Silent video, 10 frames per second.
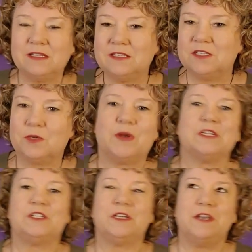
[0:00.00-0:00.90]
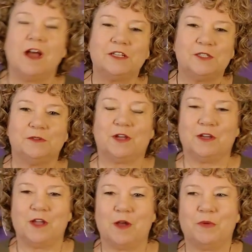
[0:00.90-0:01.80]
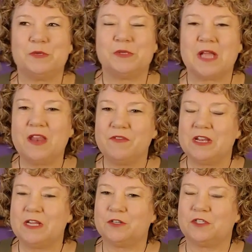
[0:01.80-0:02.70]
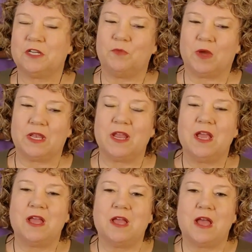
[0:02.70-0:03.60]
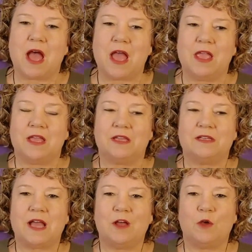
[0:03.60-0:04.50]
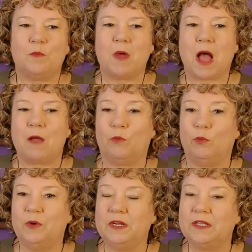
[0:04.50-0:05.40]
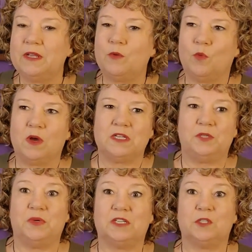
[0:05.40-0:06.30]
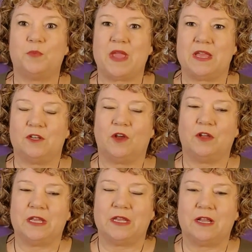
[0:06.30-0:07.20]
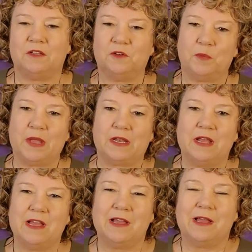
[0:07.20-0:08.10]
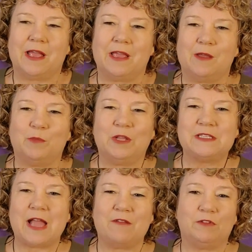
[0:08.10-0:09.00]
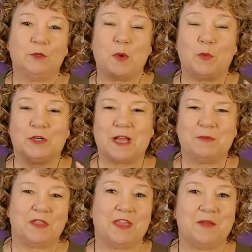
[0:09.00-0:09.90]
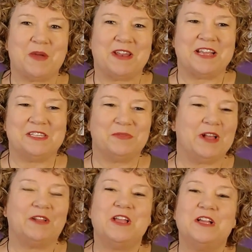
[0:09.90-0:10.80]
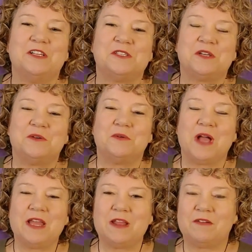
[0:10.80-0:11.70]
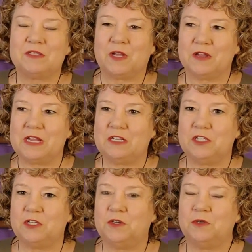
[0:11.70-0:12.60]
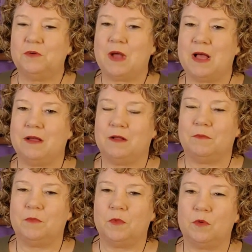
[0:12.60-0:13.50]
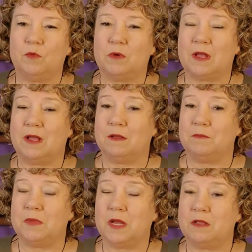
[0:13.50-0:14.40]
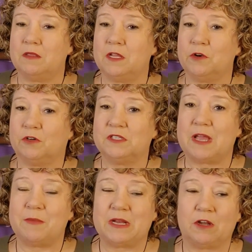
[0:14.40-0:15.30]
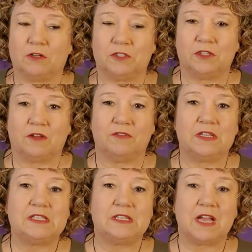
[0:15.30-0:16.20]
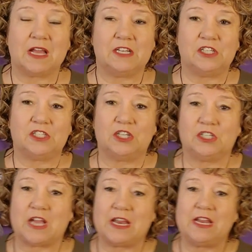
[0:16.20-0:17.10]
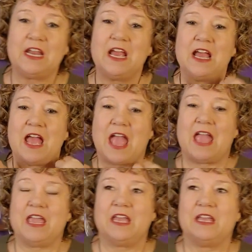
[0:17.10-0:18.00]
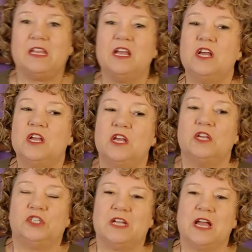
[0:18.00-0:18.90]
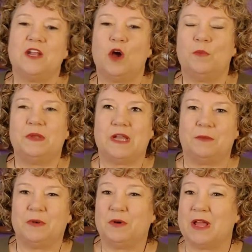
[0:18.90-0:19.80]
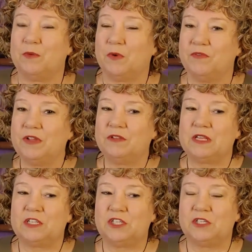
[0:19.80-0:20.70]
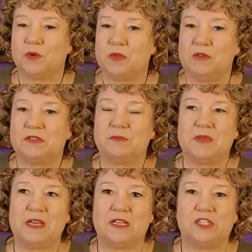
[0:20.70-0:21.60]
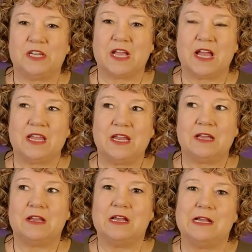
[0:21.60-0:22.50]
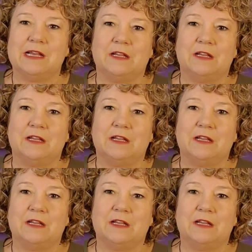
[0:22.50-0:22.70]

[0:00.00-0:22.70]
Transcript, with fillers: asked this question not too long ago, which was kind of an interesting one. And um, I really want to expand on it a little bit and plus I have a little bit more time to think about it as well. So kind of I was talking to um, um, the nurse at my doctor's office and kind of just chit chatting. And she kind of opened up and kind of revealed that she's going through something and she kind of